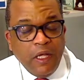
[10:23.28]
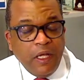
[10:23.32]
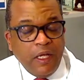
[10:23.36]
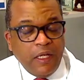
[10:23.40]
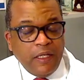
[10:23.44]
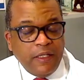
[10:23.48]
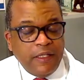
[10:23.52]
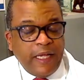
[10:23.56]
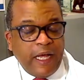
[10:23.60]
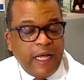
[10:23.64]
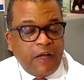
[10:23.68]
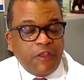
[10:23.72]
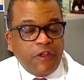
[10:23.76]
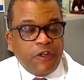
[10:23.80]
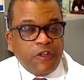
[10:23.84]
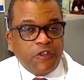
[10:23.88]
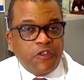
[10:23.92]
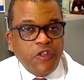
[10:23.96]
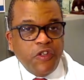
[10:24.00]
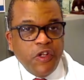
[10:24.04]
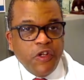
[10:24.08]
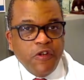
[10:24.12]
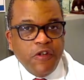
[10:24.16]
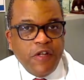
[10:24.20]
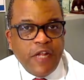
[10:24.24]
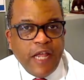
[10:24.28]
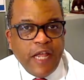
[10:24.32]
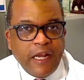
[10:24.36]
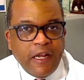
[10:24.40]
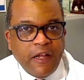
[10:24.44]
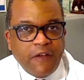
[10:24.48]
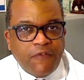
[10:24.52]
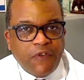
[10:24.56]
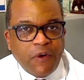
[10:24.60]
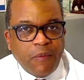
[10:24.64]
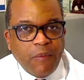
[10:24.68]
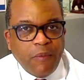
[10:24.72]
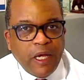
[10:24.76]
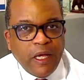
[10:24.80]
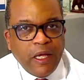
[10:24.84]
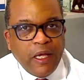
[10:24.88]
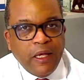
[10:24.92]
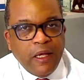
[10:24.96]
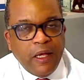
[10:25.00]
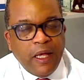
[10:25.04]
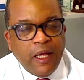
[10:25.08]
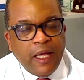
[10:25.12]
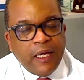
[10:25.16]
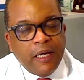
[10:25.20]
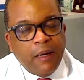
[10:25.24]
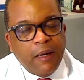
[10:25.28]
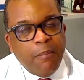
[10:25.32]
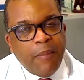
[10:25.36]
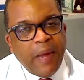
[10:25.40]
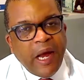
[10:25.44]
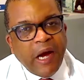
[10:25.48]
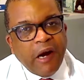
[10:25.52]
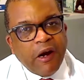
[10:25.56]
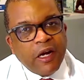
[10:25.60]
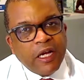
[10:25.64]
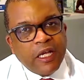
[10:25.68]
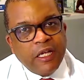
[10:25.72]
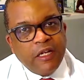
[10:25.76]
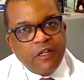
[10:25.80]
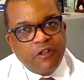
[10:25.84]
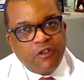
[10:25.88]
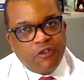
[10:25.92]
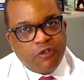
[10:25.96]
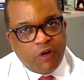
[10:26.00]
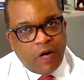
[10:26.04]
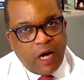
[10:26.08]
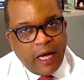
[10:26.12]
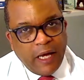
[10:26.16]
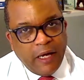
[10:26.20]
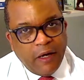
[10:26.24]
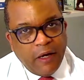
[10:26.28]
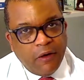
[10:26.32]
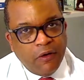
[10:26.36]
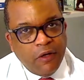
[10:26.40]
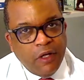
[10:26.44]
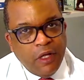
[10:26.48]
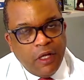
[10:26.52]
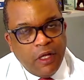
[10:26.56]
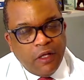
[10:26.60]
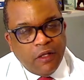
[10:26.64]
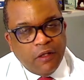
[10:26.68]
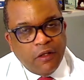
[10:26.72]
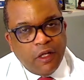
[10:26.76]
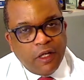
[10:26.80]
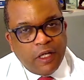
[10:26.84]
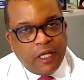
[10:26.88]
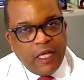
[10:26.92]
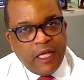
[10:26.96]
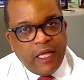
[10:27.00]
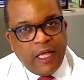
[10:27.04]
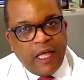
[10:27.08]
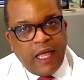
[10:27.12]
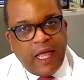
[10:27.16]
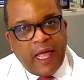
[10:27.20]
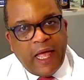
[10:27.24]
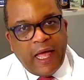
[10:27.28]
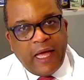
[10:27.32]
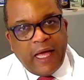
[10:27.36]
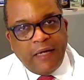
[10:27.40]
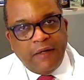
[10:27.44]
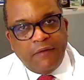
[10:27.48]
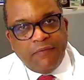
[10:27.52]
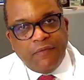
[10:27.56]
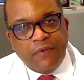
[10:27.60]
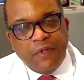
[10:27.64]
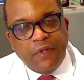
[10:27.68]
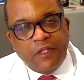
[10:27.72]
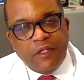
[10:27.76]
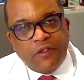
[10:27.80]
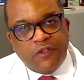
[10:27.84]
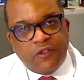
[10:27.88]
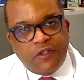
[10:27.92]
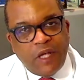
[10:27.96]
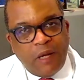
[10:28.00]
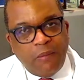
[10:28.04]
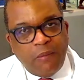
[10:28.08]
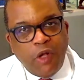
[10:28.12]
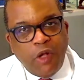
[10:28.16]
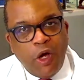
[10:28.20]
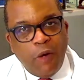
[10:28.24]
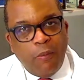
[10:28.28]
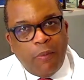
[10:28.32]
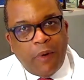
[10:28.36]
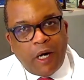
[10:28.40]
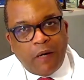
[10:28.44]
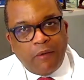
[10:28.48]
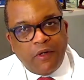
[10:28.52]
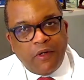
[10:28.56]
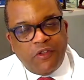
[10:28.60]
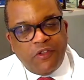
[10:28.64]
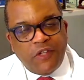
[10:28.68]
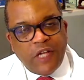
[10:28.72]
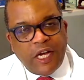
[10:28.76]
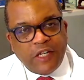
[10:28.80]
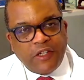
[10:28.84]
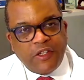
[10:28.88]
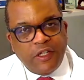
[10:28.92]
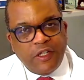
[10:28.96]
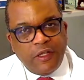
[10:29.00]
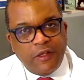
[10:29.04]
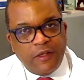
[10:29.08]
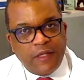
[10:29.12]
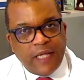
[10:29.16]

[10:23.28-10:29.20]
Now there's new data from an American trial looking at sublobar resection,